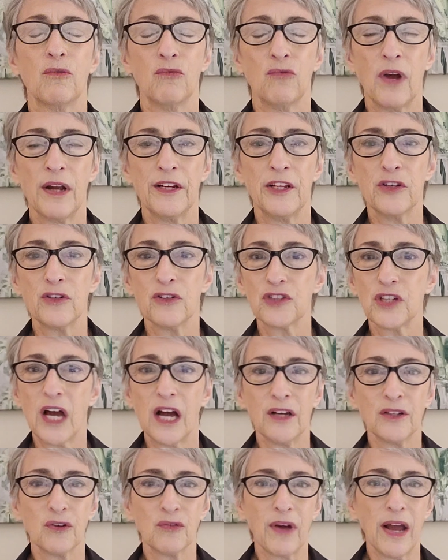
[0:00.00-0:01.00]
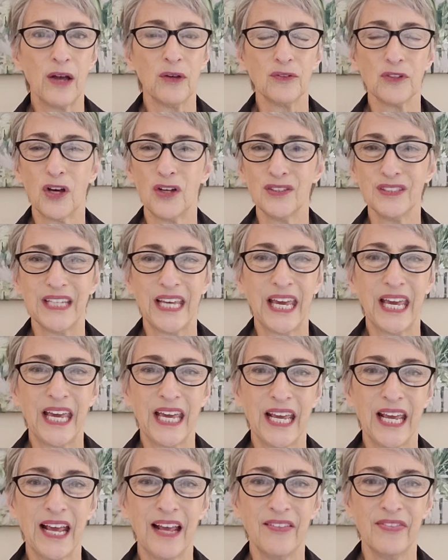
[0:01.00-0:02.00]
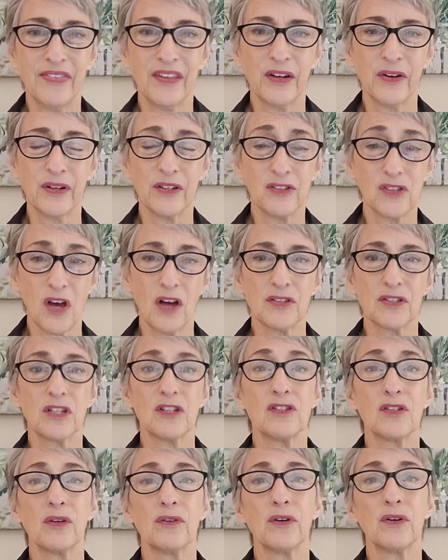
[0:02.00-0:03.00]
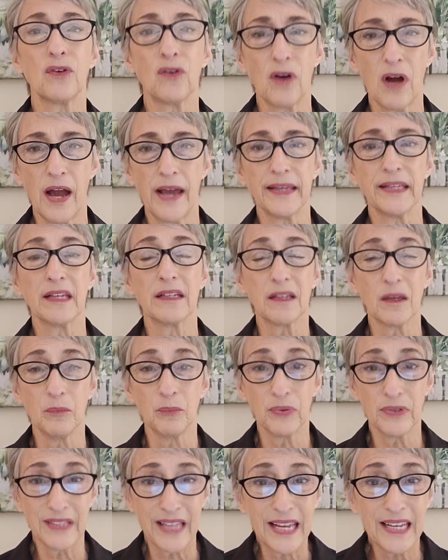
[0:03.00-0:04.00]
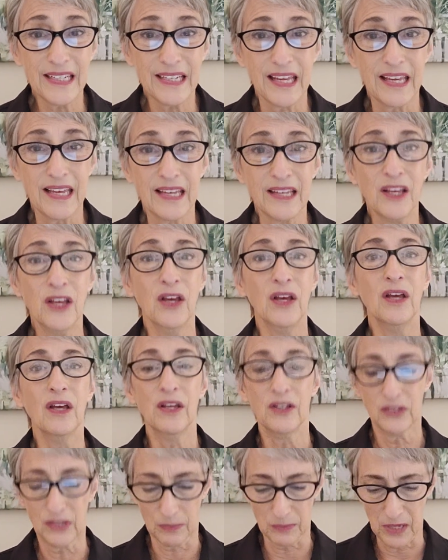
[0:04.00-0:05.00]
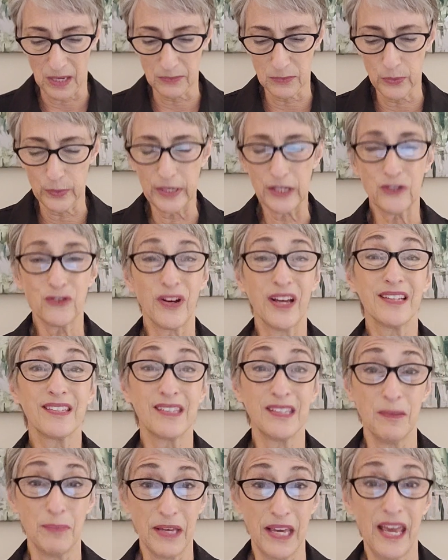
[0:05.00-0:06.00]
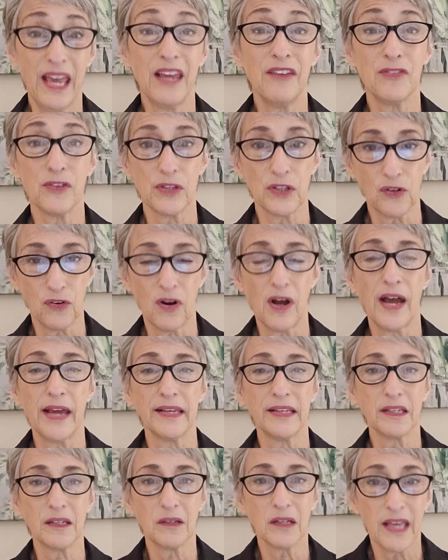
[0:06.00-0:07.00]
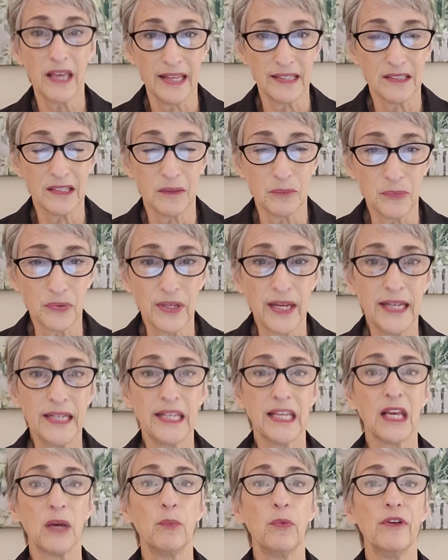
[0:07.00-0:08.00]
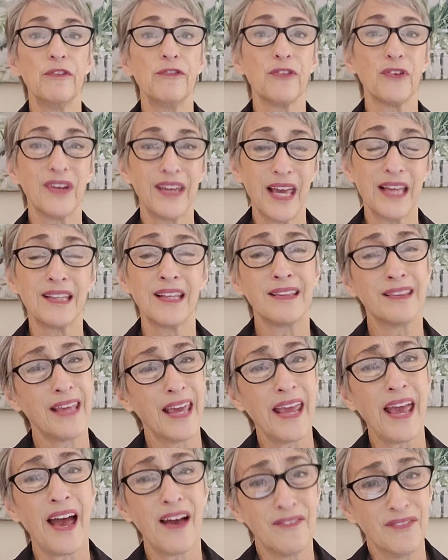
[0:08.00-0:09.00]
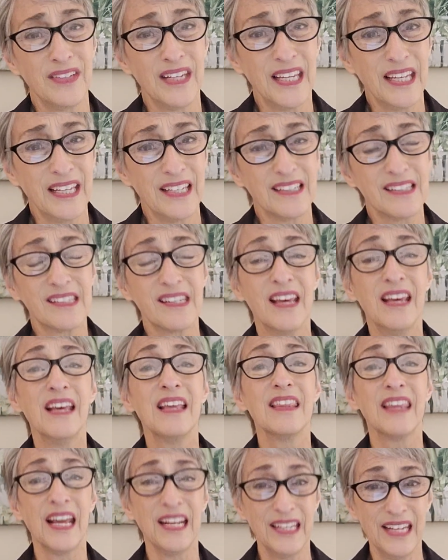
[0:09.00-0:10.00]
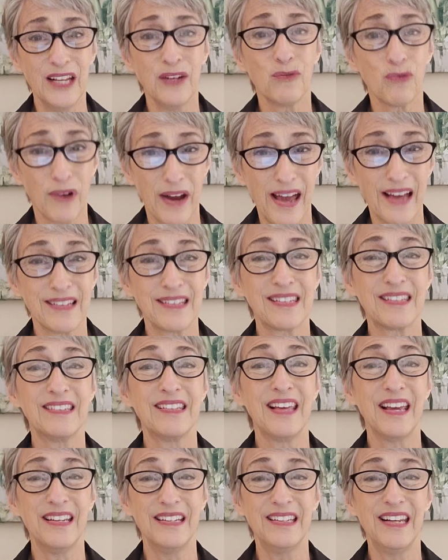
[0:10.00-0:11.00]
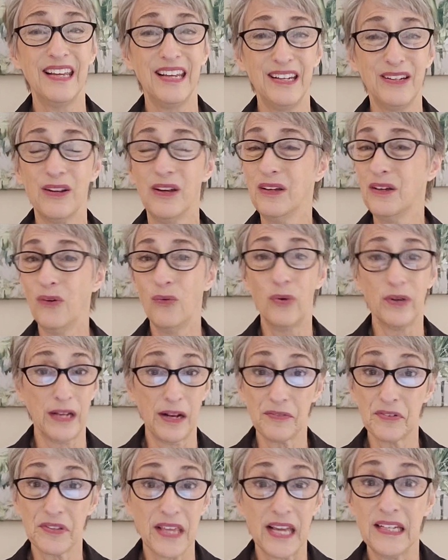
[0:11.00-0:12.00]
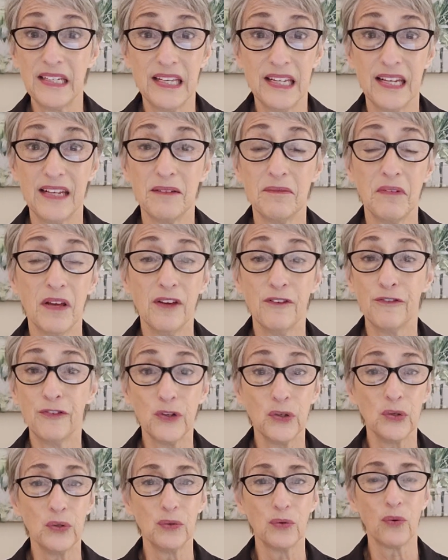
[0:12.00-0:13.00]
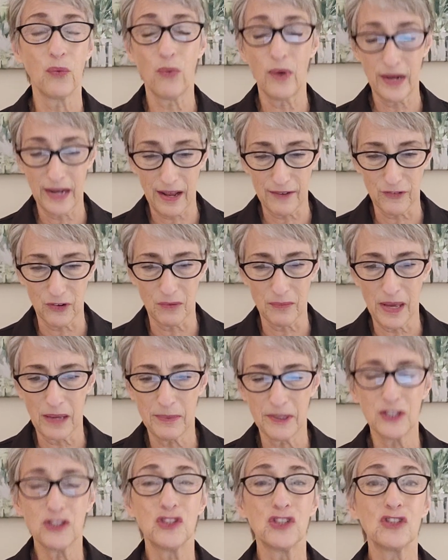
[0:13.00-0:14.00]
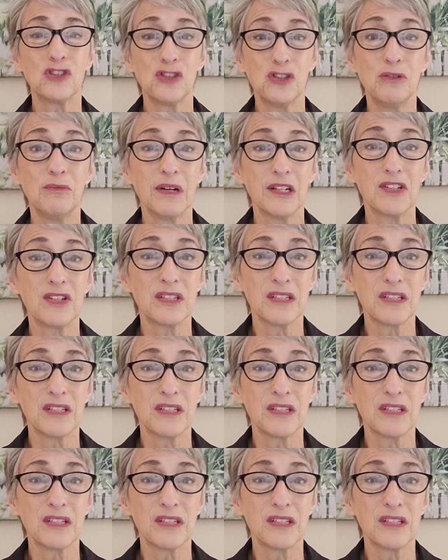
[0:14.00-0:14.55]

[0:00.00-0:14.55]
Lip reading: running your child around all day and they're exhausted, so they're crying and complaining, sometimes we address the behavior, the crying and complaining, and we forget that they have needs. They need rest. They need whatever they need, food or whatever. Maybe it's just too much